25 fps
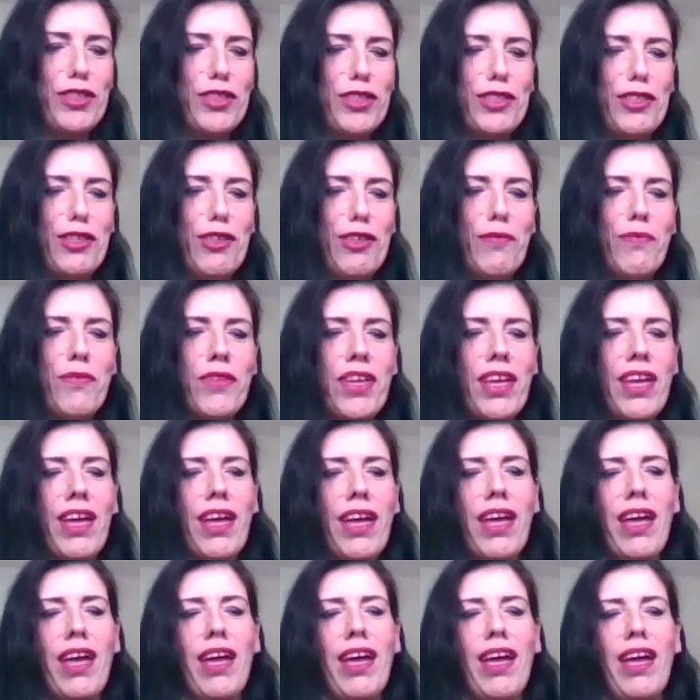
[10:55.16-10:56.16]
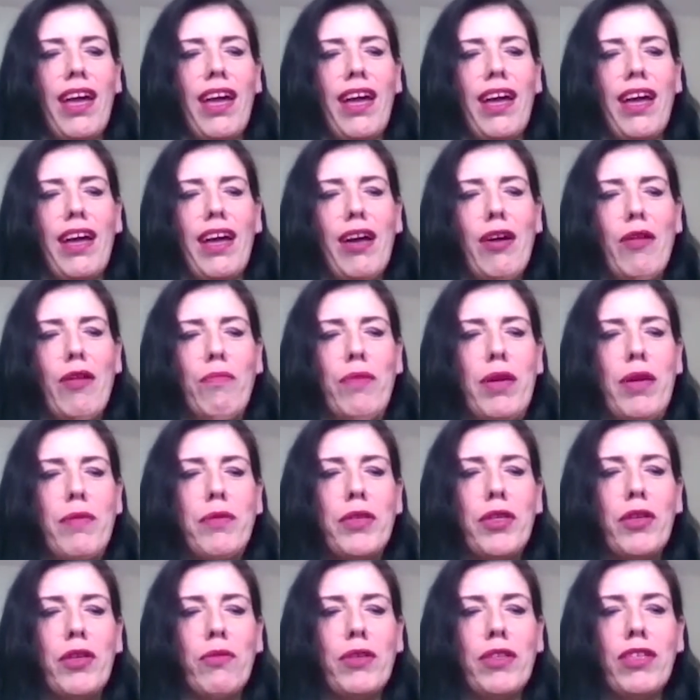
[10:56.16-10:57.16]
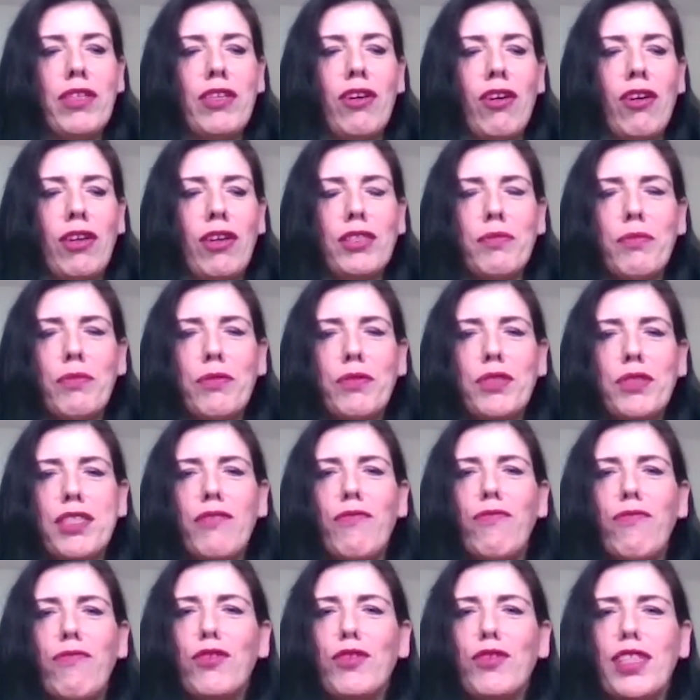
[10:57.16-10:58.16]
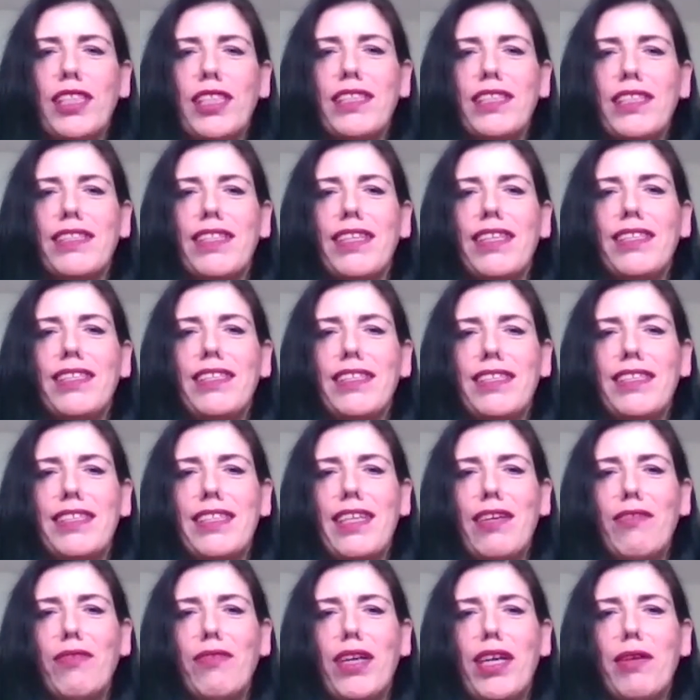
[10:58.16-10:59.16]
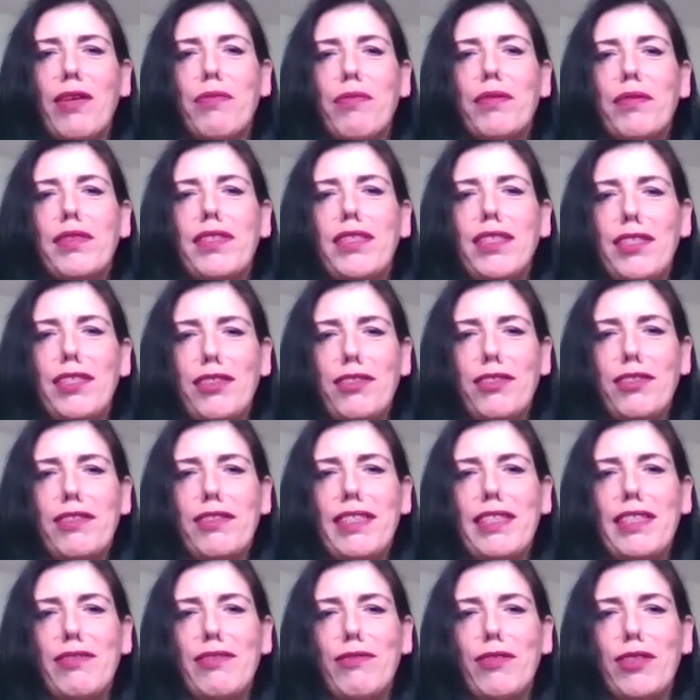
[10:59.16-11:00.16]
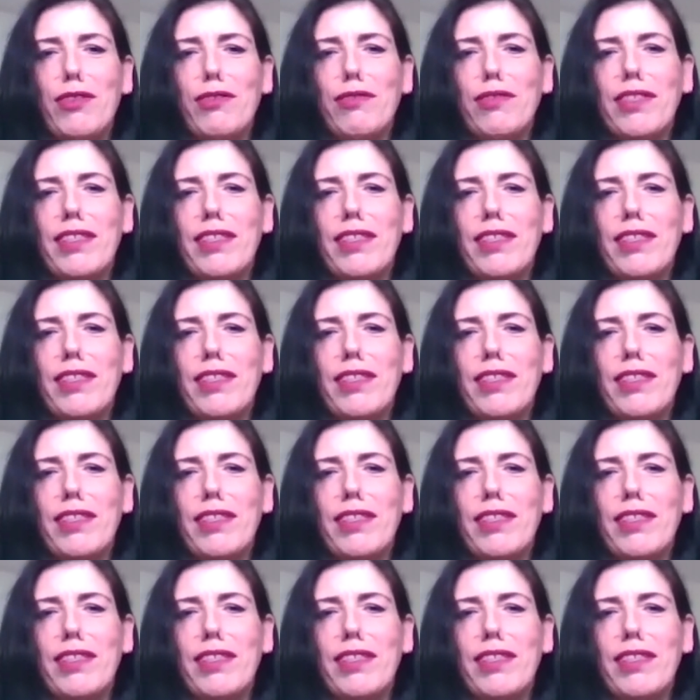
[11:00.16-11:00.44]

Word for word: so? Maybe not one of those. But what's the funniest thing that's ever happened to you during this role?